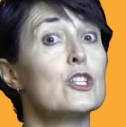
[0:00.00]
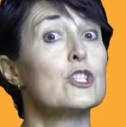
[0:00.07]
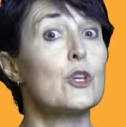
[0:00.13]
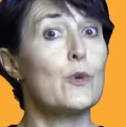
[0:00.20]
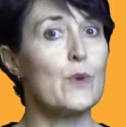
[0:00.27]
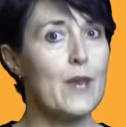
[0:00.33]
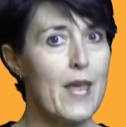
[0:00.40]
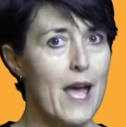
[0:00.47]

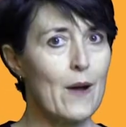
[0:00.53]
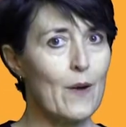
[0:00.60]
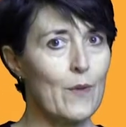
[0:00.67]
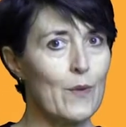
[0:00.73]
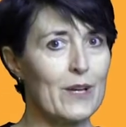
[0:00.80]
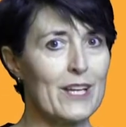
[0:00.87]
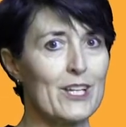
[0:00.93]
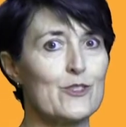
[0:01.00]
So now I
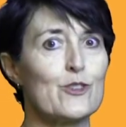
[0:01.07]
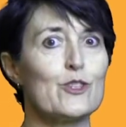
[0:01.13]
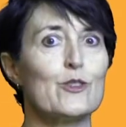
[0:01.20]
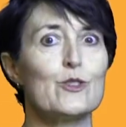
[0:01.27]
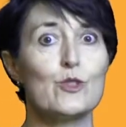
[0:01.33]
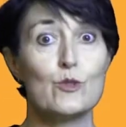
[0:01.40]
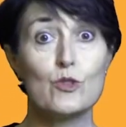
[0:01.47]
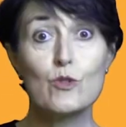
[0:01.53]
want to
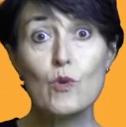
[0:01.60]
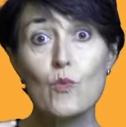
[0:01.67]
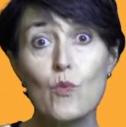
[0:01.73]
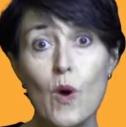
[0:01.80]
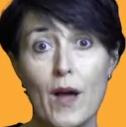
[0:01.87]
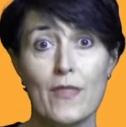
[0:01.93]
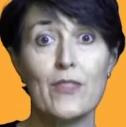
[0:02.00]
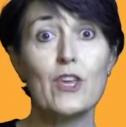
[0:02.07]
introduce you to the
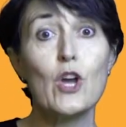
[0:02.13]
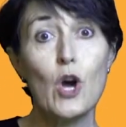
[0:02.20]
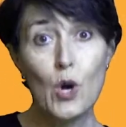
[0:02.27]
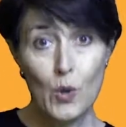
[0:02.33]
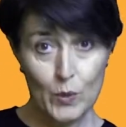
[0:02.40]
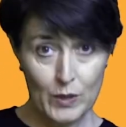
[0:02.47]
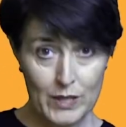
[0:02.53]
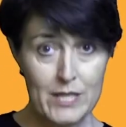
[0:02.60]
one, the
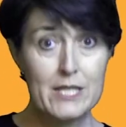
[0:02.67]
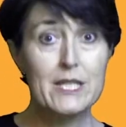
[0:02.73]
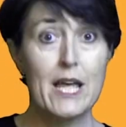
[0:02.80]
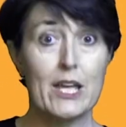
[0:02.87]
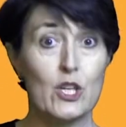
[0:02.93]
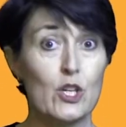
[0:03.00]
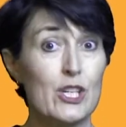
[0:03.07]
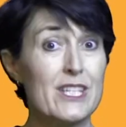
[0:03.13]
only
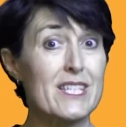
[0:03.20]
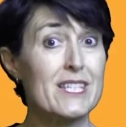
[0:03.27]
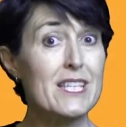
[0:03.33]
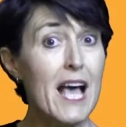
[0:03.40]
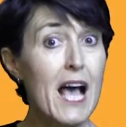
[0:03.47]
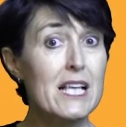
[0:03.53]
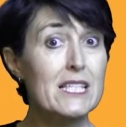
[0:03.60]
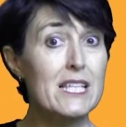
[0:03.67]
Señor
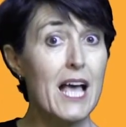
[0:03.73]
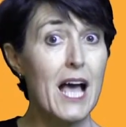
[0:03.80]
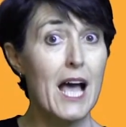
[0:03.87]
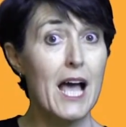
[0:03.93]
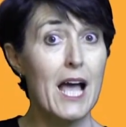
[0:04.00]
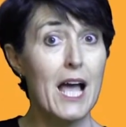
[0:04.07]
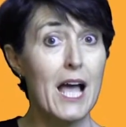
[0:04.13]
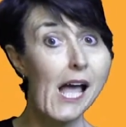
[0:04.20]
Sasa.